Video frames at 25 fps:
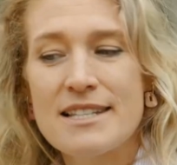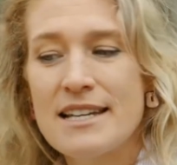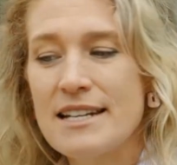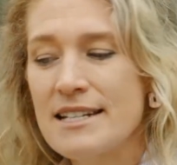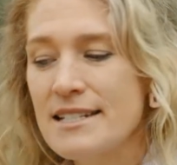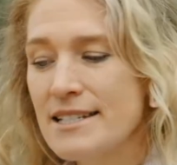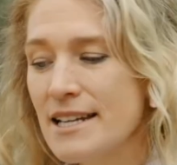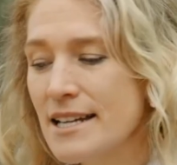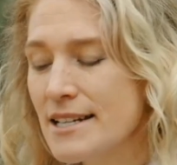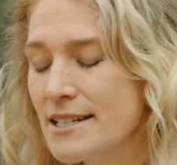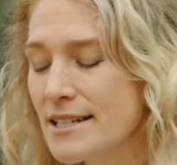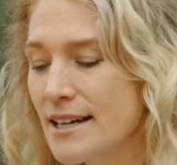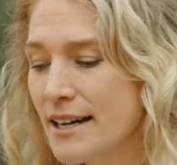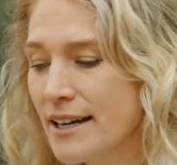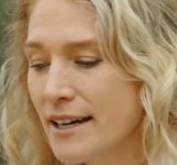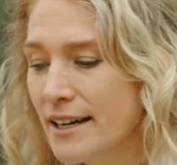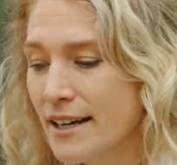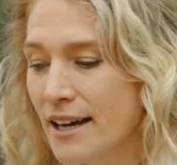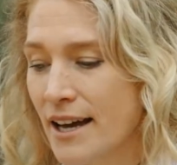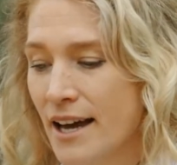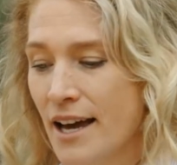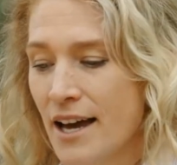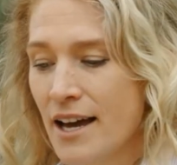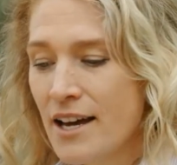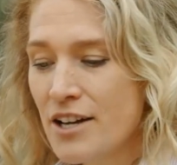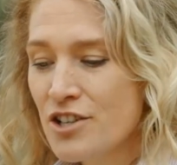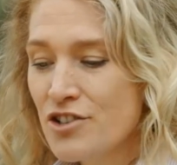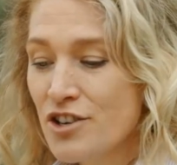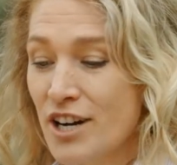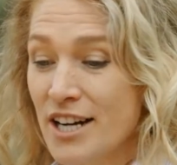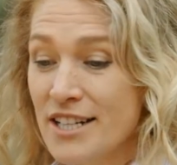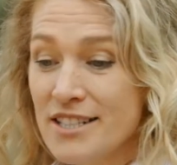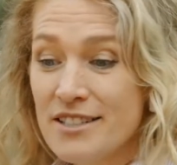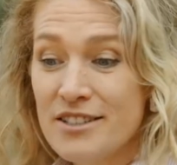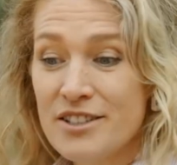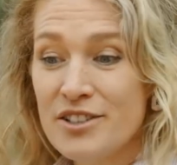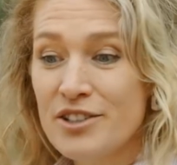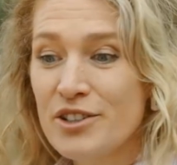And I try
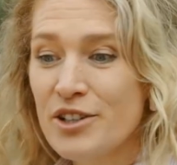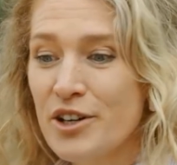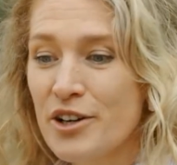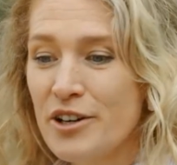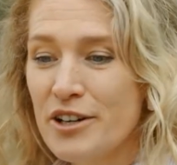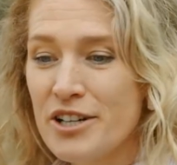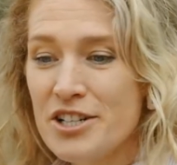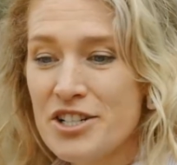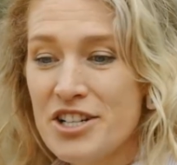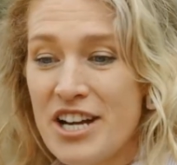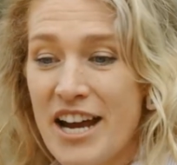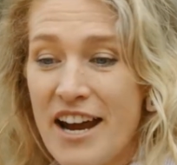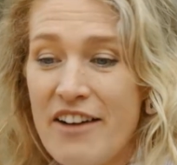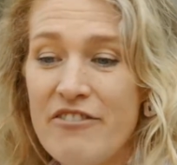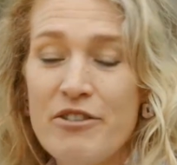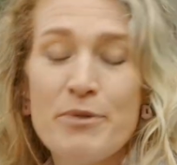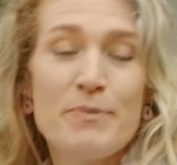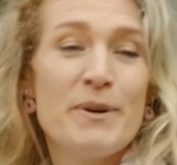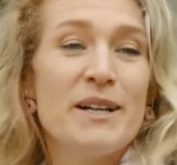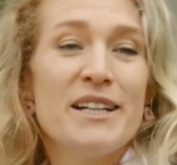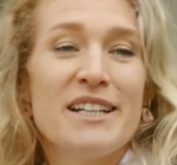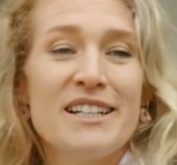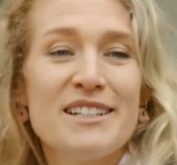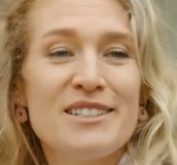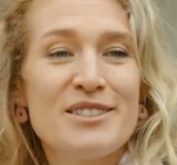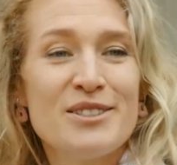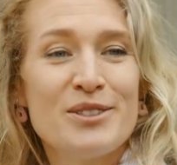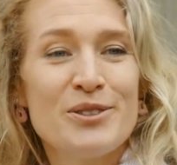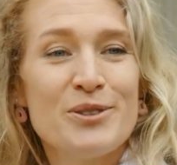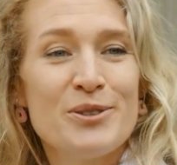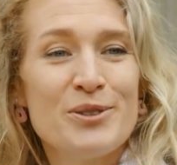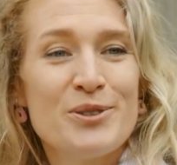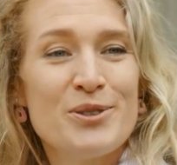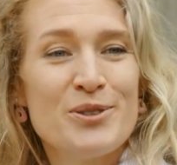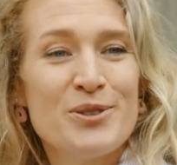to encourage everybody to